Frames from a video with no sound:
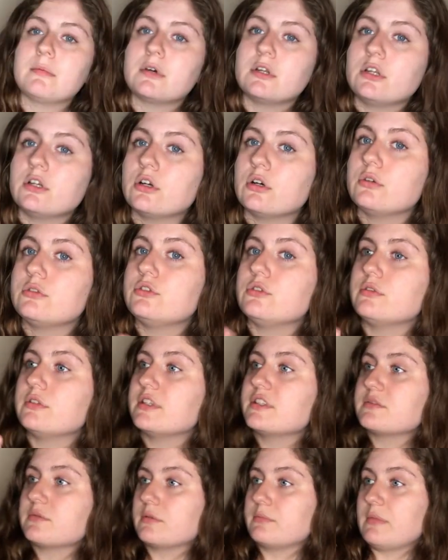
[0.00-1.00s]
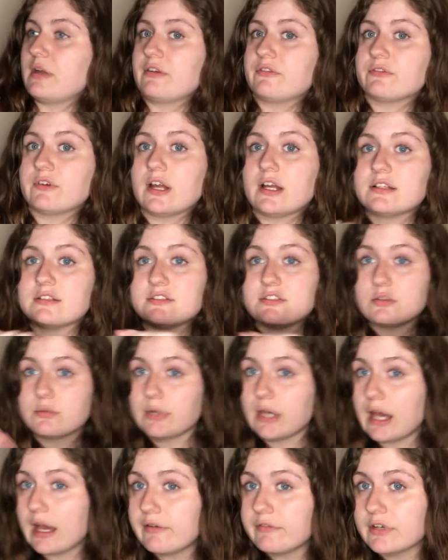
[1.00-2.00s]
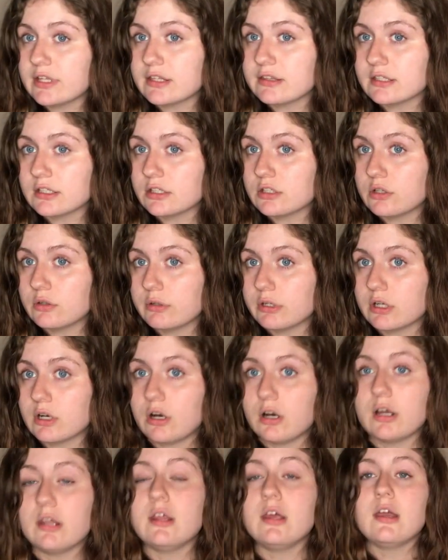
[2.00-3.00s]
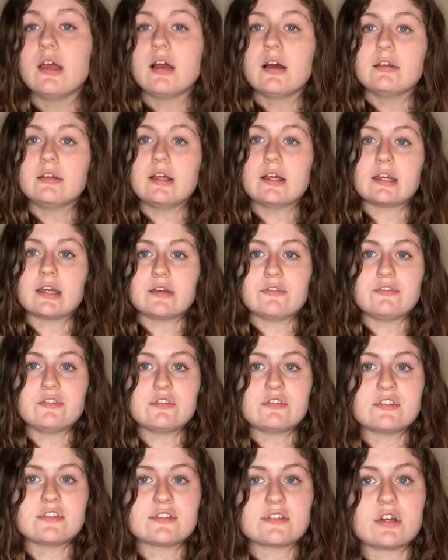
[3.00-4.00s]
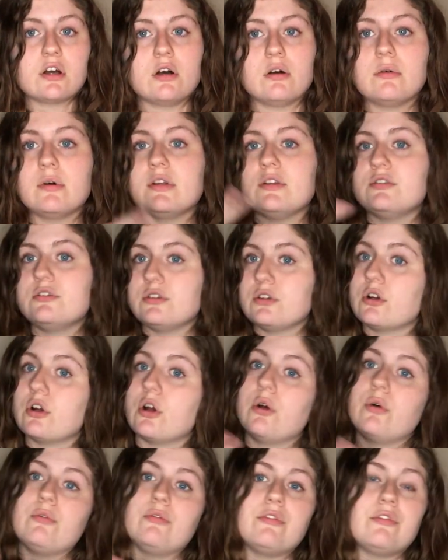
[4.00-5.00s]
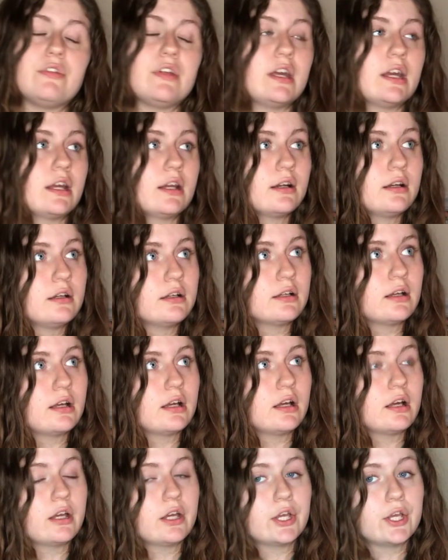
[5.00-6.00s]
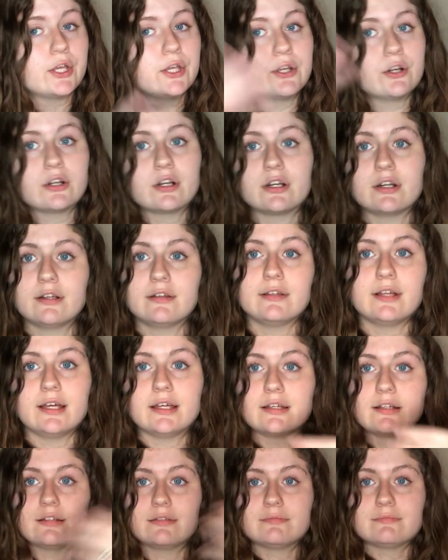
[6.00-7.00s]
I'm gonna go do this with my friends, do we have anything going on? Like, if you just go and do your own thing, you're gonna like